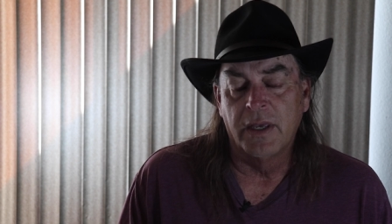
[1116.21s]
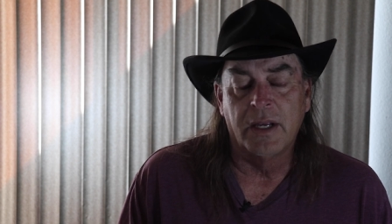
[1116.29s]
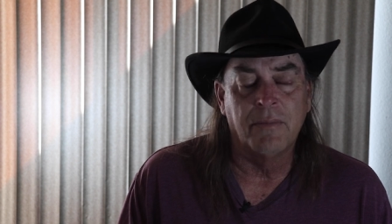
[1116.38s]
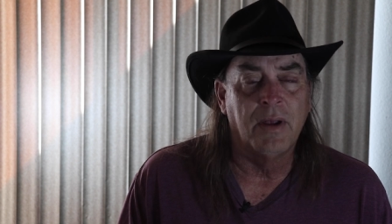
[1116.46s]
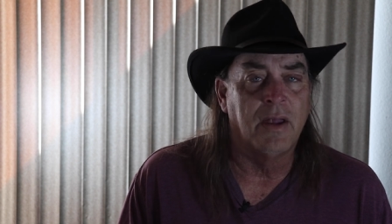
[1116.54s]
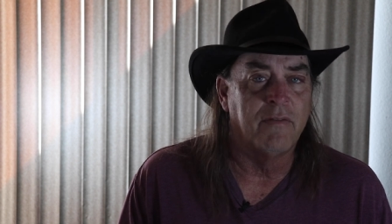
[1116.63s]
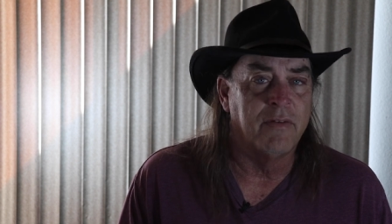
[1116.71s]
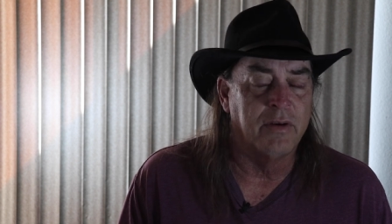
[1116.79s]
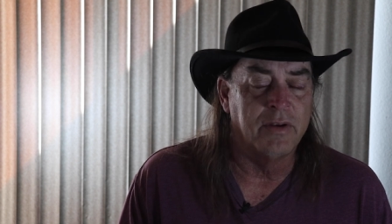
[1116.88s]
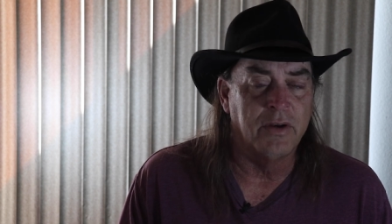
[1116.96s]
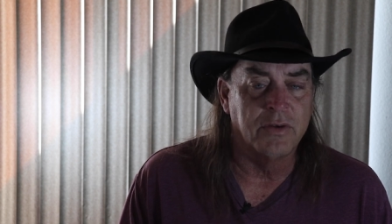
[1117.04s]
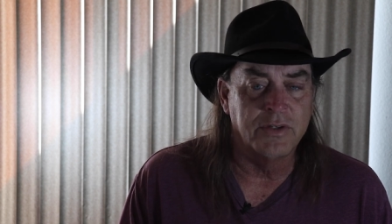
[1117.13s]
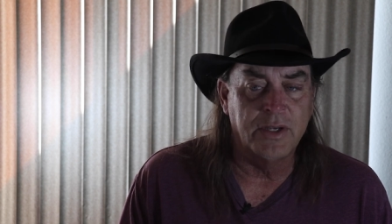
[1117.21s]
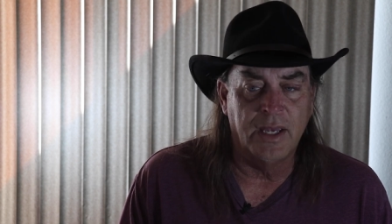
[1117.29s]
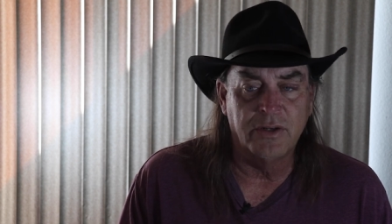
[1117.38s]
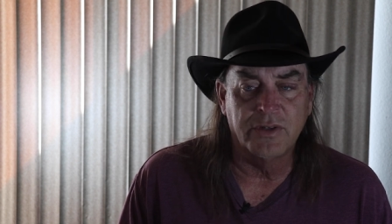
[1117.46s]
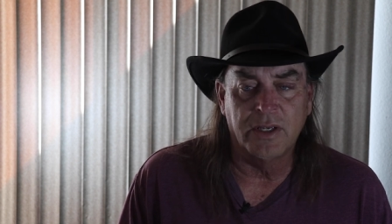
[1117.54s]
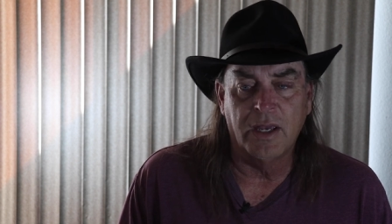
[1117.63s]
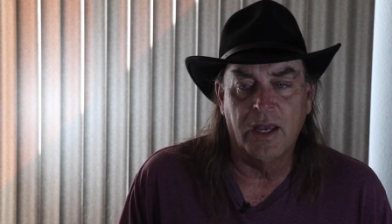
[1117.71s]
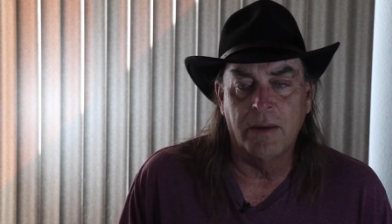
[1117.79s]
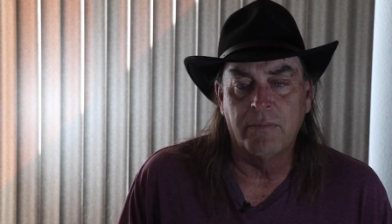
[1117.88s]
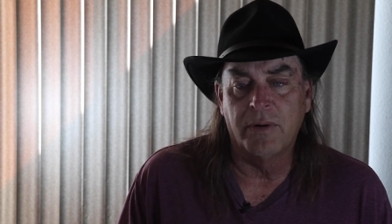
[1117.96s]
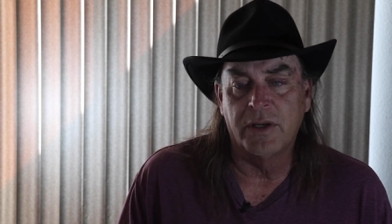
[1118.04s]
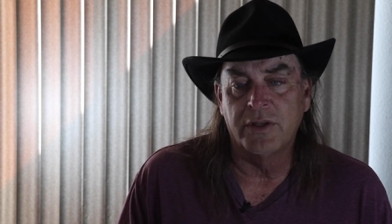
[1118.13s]
and I'm not a very nostalgic guy,
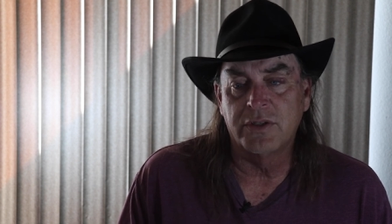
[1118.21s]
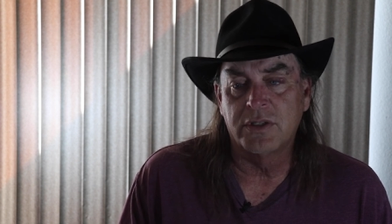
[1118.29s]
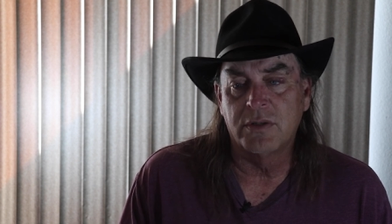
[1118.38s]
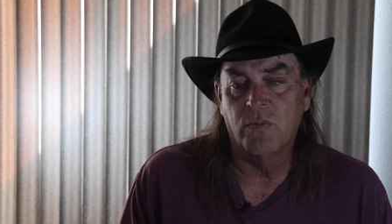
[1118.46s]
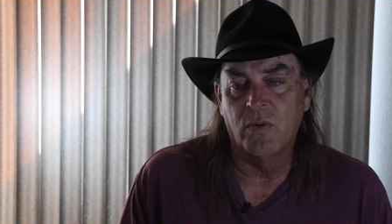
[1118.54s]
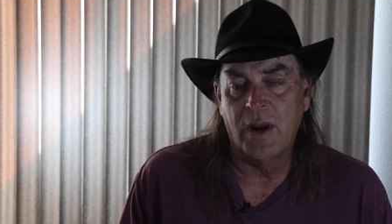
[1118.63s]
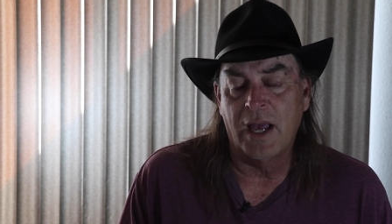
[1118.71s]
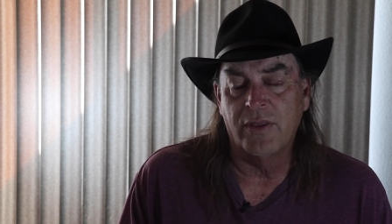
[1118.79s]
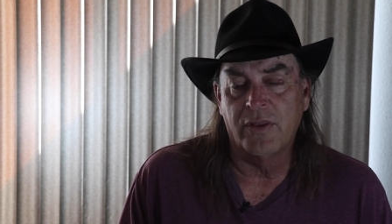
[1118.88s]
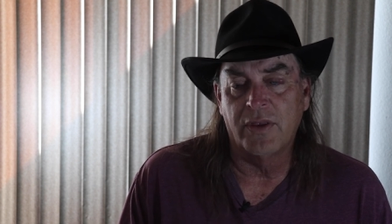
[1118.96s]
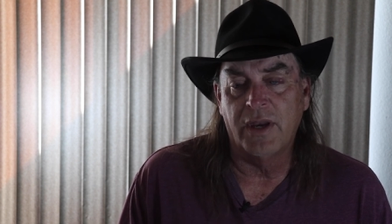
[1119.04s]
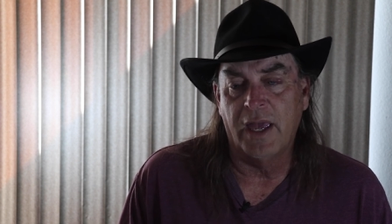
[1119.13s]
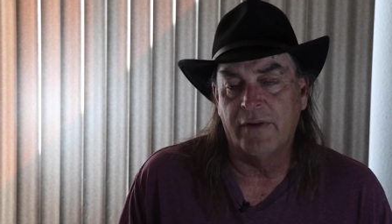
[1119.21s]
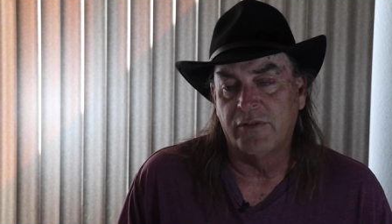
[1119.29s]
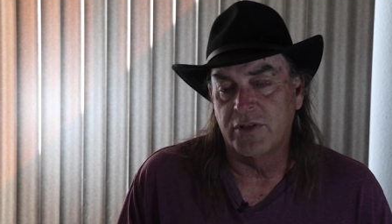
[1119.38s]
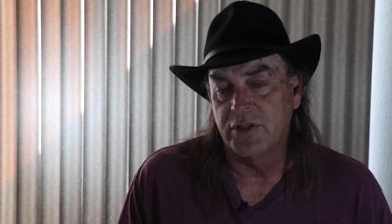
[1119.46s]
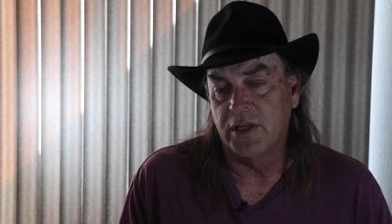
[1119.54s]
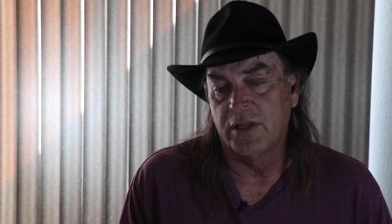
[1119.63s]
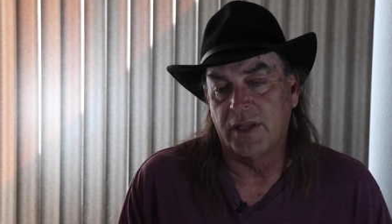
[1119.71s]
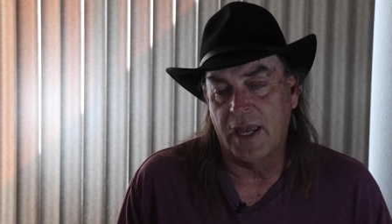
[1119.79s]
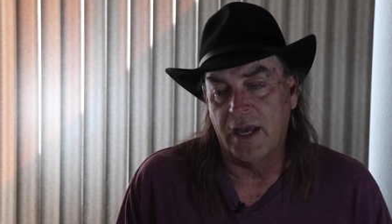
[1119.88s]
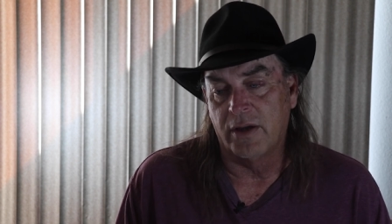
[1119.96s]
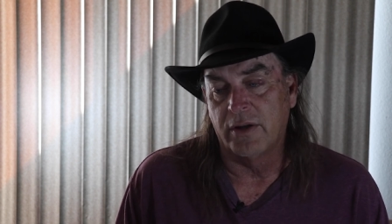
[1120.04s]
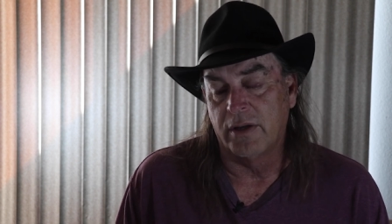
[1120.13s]
but it's rather than have to sit
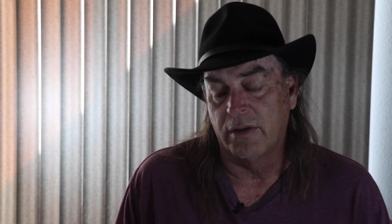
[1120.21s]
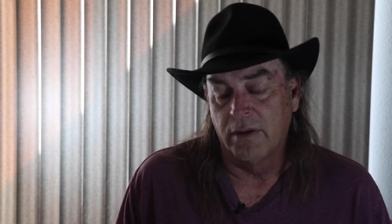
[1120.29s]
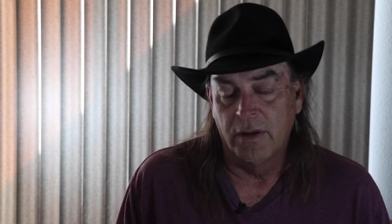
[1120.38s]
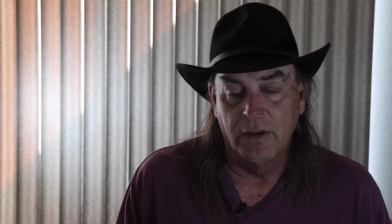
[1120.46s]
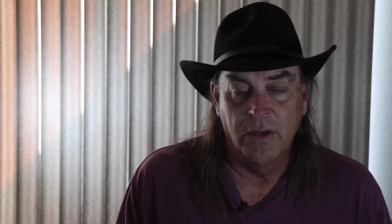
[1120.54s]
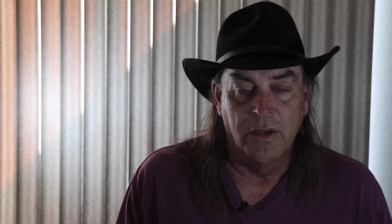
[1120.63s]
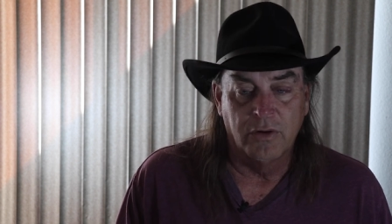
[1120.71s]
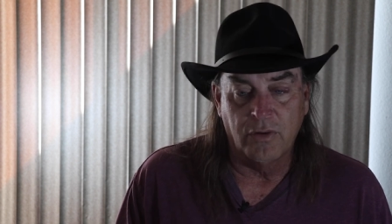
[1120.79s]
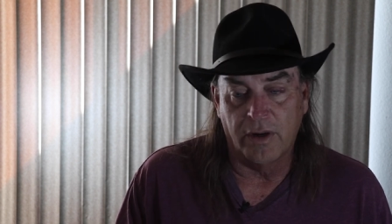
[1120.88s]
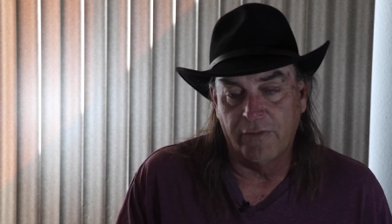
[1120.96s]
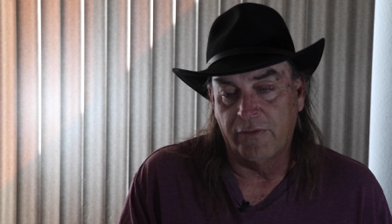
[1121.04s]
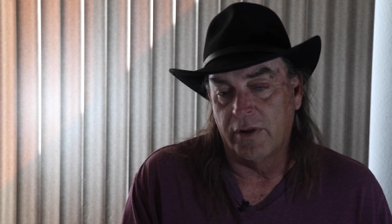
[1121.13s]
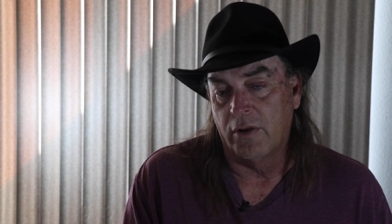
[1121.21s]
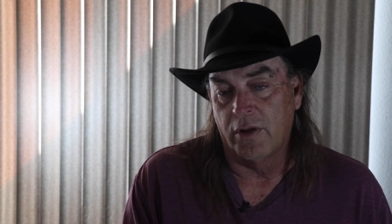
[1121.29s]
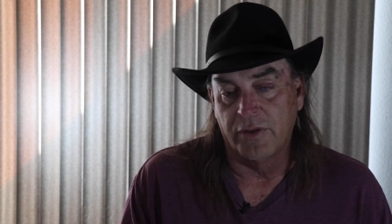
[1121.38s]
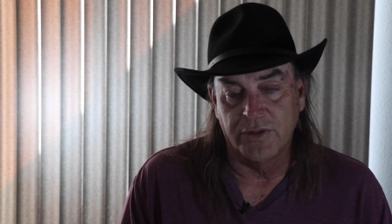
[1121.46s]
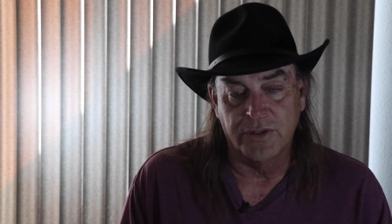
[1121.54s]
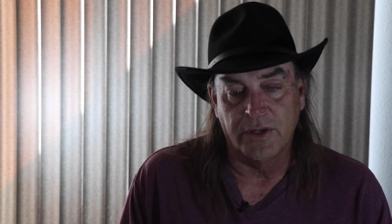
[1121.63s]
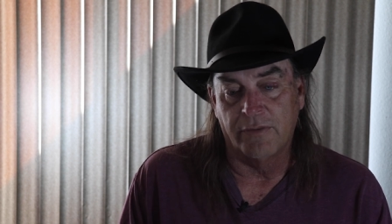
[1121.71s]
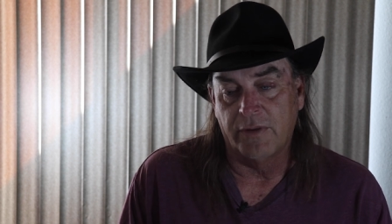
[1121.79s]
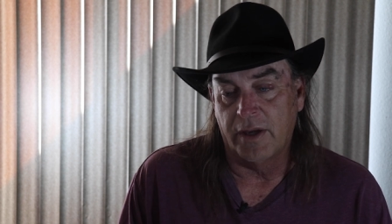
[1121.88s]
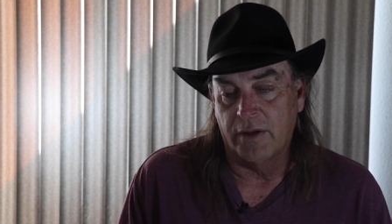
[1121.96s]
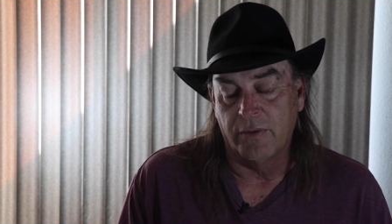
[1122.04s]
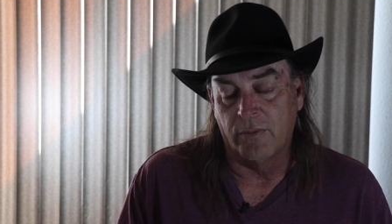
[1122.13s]
down and try to figure all this stuff
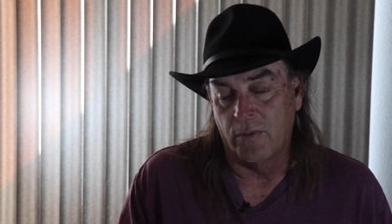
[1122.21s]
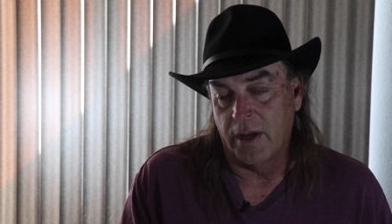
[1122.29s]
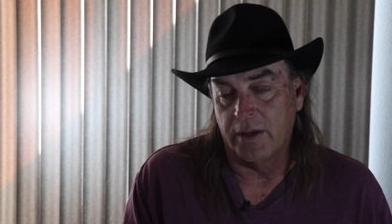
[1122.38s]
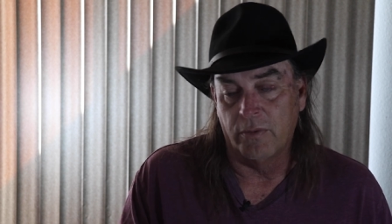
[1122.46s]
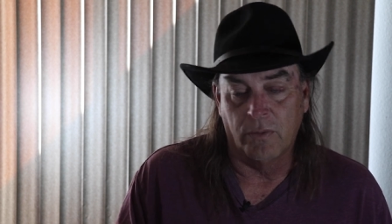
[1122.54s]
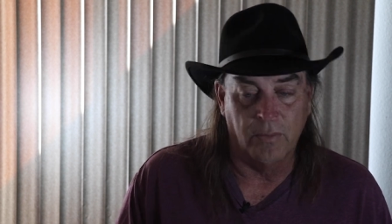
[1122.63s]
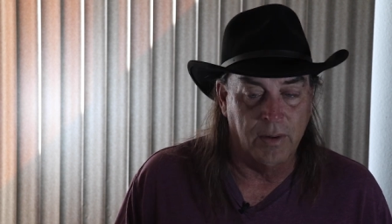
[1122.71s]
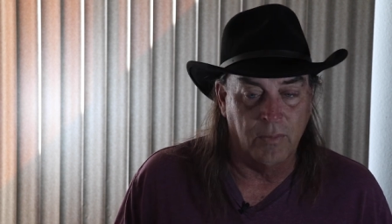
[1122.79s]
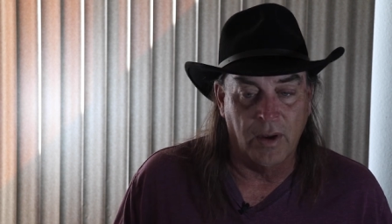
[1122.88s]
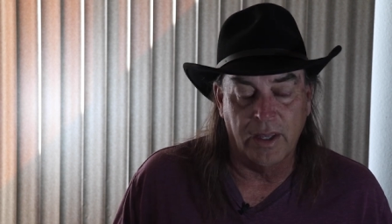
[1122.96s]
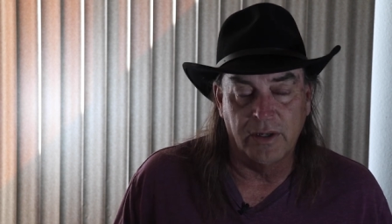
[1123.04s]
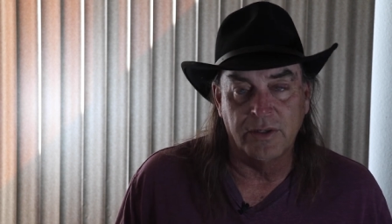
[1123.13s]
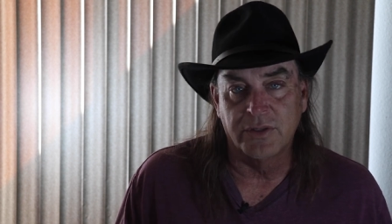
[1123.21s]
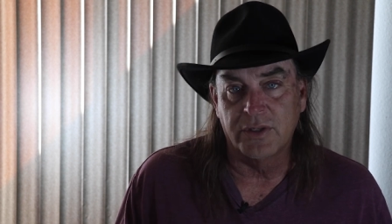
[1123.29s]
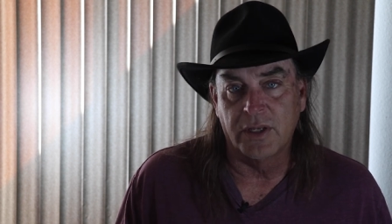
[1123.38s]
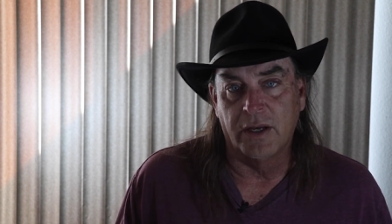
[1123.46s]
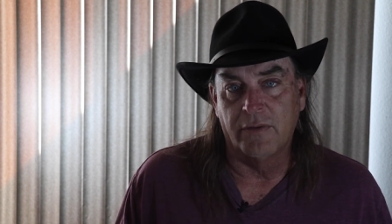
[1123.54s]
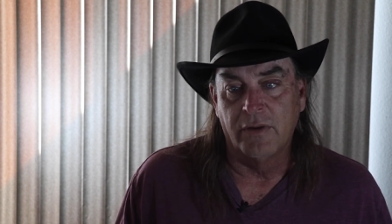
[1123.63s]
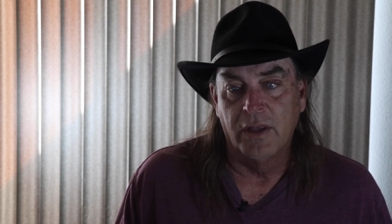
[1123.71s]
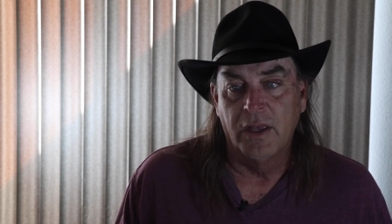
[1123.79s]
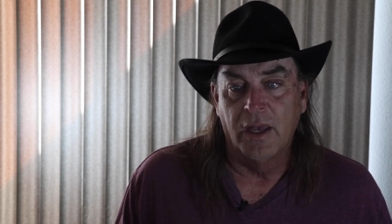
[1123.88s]
out and write or rewrite it and stuff,